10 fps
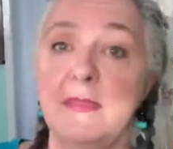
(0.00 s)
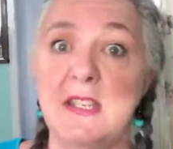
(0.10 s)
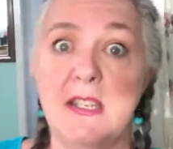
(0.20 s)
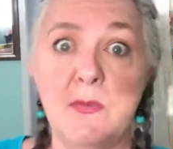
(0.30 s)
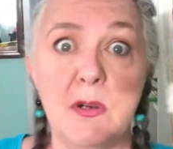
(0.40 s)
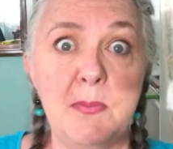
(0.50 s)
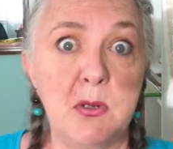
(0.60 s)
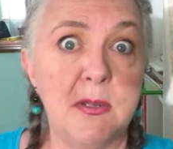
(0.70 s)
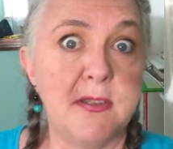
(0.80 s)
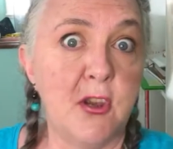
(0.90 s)
Doesn't want to
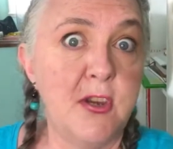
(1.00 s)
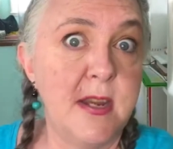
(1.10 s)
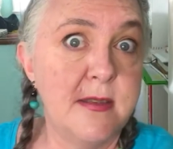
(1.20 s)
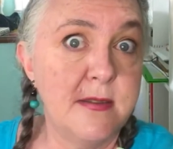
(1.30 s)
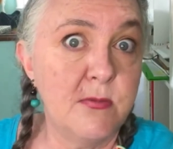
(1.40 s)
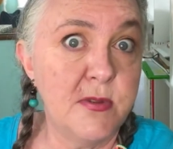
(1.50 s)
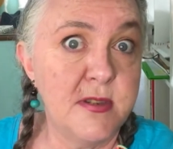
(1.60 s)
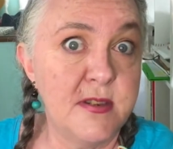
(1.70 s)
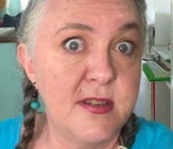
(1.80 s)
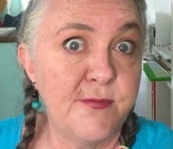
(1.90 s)
build its own nest,
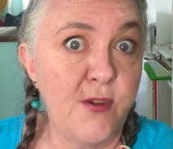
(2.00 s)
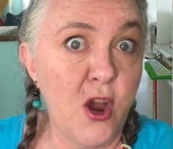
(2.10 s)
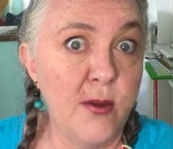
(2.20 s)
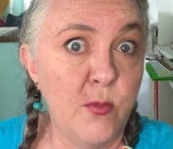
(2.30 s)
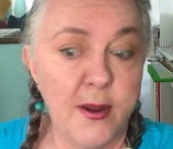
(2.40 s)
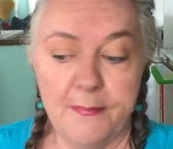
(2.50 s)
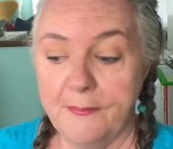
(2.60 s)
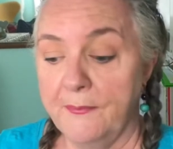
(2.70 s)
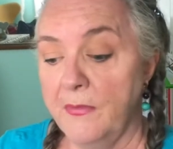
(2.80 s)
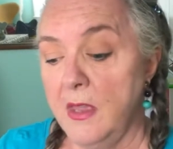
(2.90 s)
wants to just find one.
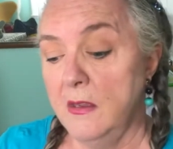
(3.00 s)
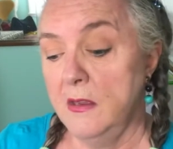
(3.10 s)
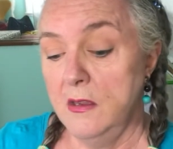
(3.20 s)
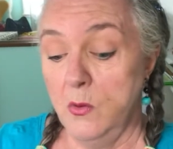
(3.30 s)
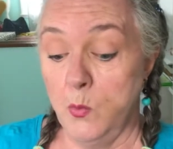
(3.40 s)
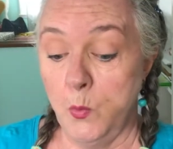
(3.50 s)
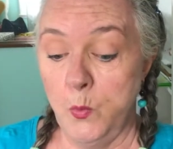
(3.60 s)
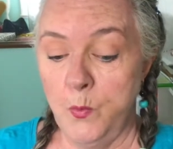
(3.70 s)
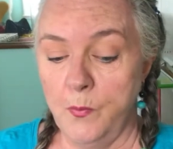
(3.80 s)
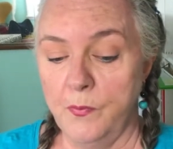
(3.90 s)

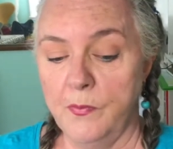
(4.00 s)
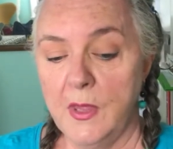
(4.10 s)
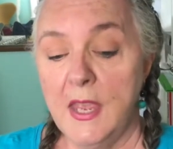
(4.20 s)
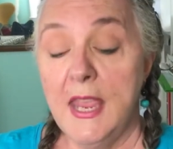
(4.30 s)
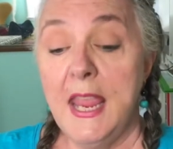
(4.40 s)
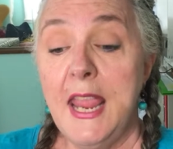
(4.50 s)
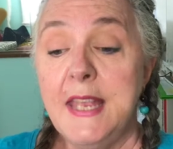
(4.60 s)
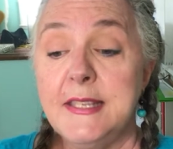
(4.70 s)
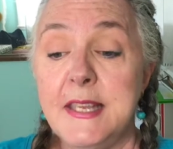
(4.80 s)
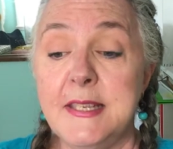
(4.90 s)
Hmm.
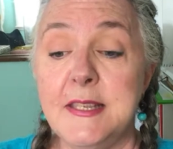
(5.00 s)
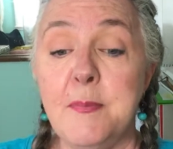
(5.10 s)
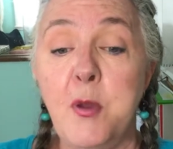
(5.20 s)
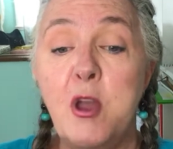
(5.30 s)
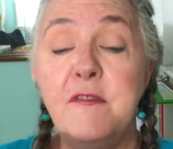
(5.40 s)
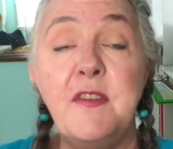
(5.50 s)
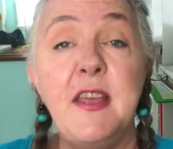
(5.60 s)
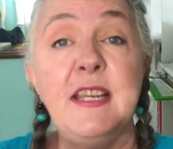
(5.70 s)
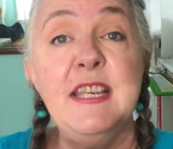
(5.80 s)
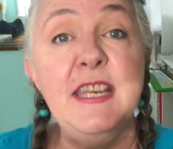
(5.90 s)
Is this the
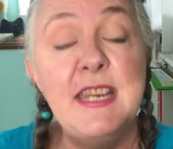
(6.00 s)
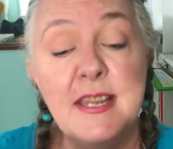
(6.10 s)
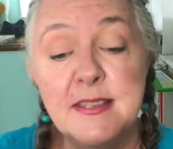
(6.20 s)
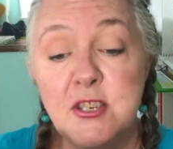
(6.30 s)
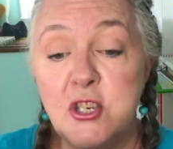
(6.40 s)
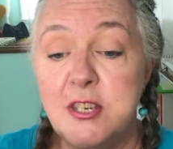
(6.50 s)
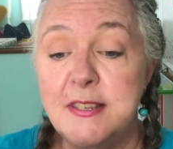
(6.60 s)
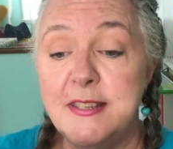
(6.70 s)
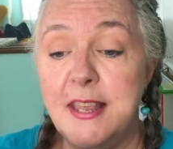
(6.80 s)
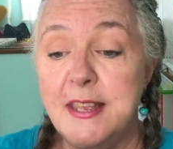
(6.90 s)
perfect nest, she
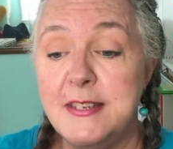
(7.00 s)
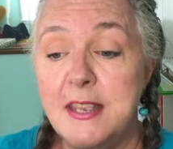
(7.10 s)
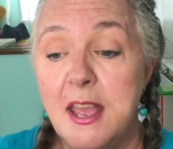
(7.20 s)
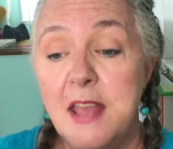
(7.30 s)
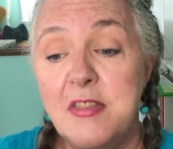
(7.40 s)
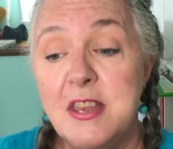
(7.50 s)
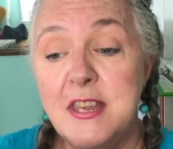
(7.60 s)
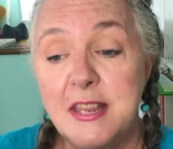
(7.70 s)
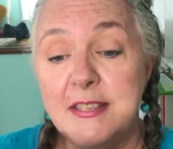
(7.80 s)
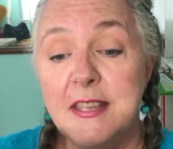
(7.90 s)
said? The
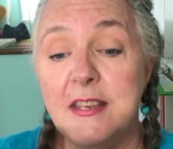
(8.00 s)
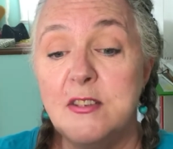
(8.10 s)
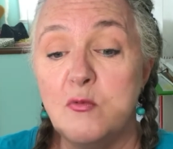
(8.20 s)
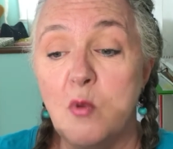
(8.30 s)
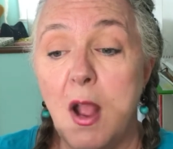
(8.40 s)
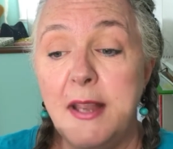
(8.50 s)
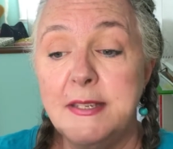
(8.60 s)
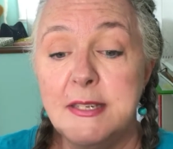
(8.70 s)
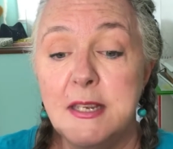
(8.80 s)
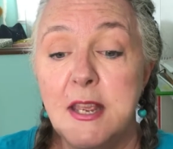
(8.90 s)
nest that is
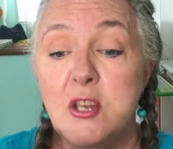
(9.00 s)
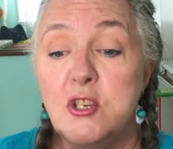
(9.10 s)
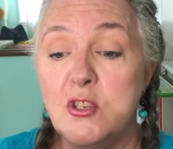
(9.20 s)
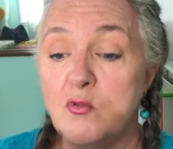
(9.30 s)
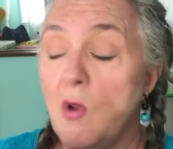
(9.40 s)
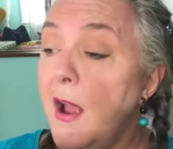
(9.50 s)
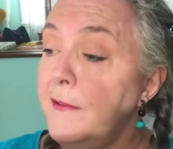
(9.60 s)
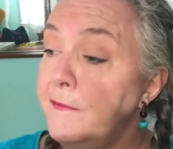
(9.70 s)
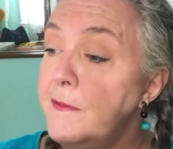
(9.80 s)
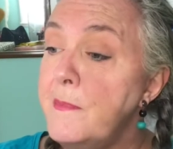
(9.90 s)
right, just right
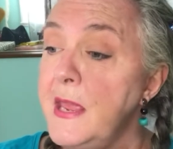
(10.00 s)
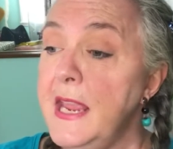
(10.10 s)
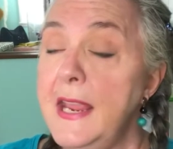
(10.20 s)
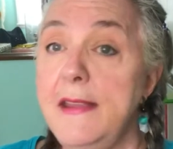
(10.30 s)
for me?